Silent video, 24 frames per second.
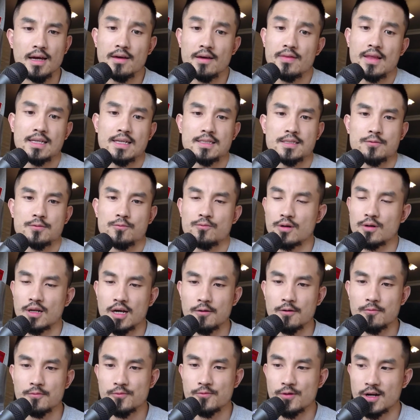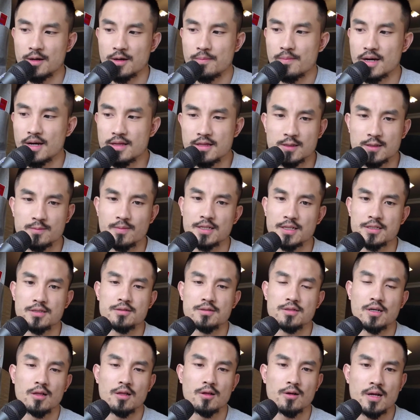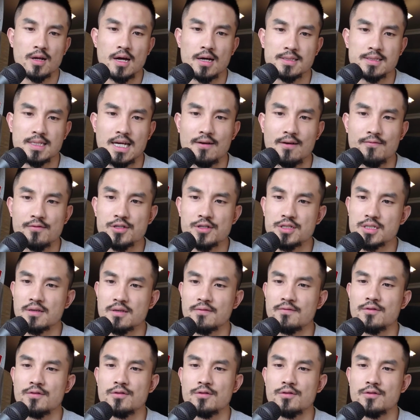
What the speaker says: that's what I would recommend, especially dollar cost averaging.